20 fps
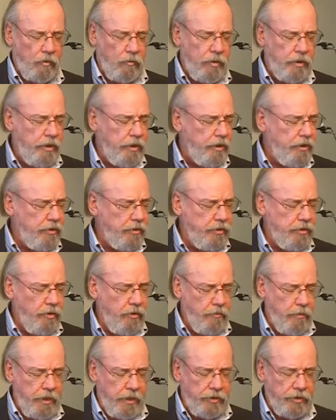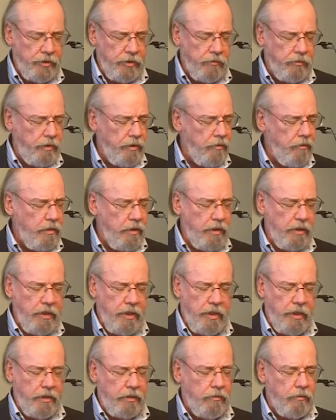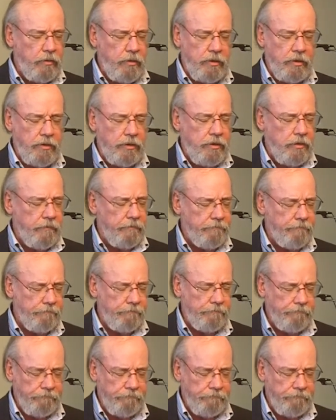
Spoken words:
We need you so much and we don't want to die in the woods.